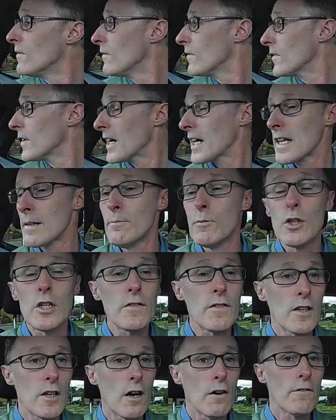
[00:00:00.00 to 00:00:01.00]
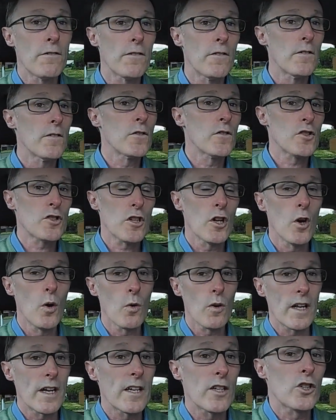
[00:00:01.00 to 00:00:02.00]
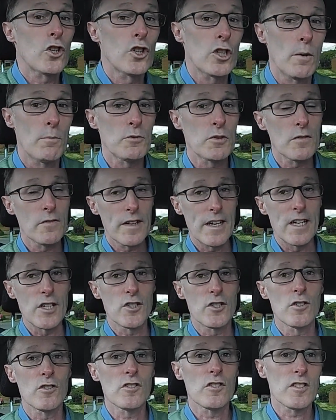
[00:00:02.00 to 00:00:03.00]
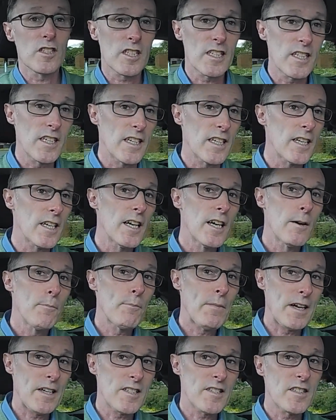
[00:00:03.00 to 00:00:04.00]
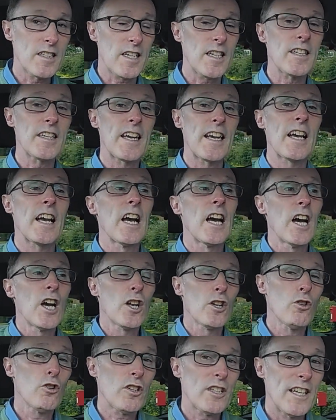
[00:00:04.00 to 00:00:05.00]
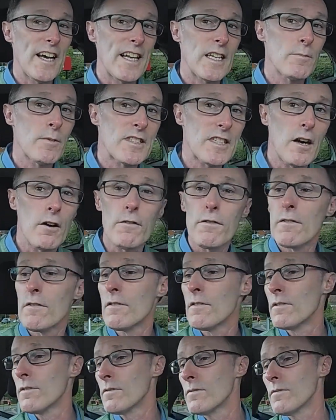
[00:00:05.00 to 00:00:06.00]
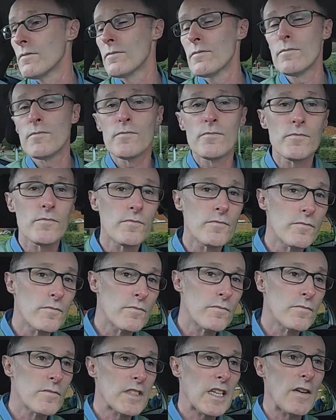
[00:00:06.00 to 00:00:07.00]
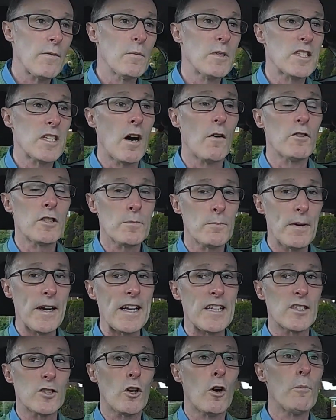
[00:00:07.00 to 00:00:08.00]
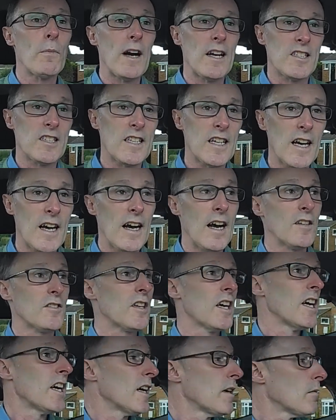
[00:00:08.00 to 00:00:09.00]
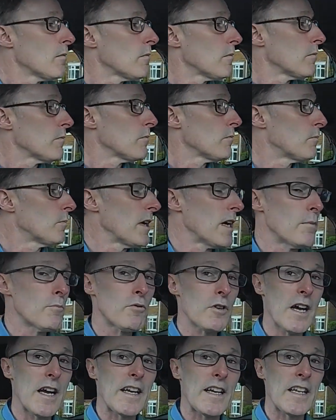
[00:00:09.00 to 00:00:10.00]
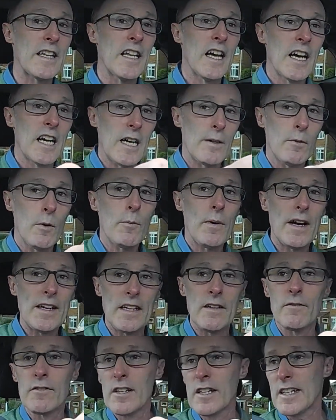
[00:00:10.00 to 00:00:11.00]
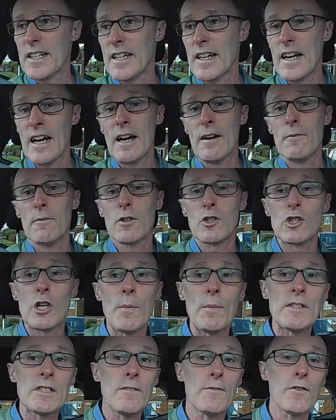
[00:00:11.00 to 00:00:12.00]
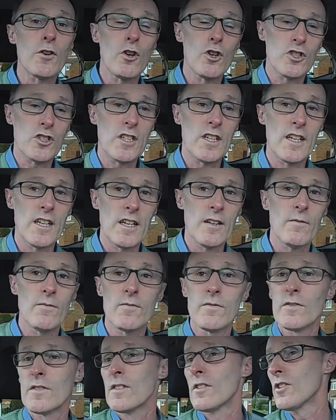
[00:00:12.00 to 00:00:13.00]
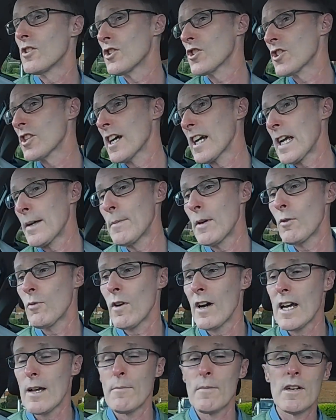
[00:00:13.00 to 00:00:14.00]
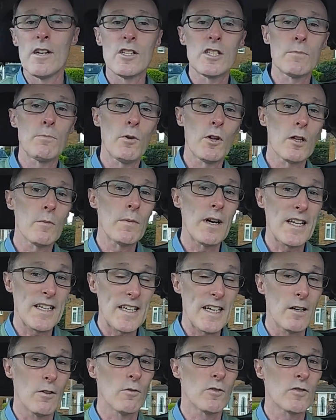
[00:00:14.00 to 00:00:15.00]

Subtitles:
And I'm moving off slowly, good observations is the key, back to second gear, looking ahead of myself, give myself space to go past cars, bit of braking, coming back in that car, drop into first gear, checking my right mirror to pull back out.